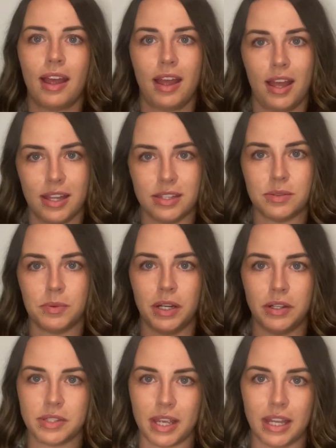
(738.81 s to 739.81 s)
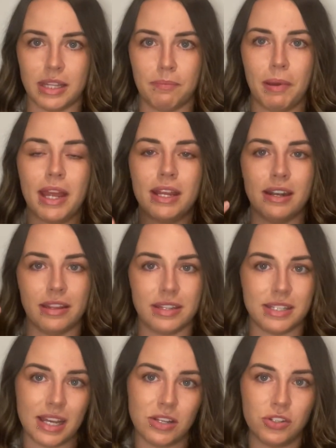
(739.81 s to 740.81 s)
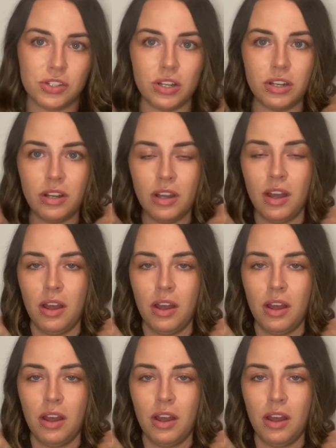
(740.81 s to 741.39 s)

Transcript: Hence why I was getting the pain and the tension.